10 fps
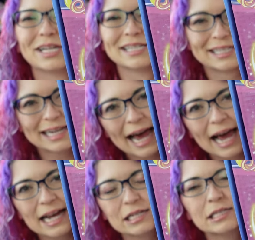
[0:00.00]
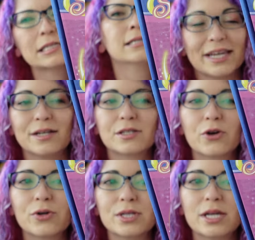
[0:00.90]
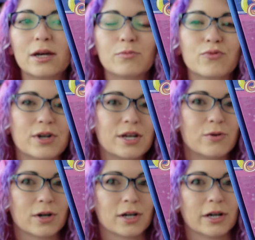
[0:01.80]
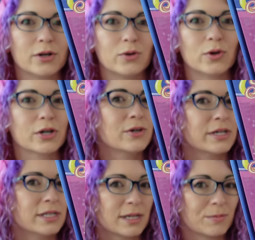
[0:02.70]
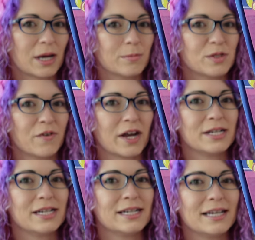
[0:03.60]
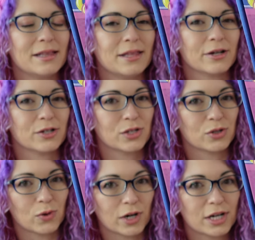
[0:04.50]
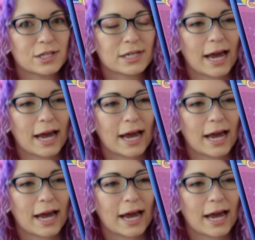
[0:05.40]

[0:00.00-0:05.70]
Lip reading: plus tax. It is currently on pre-order, or you can sometimes find it in their stores.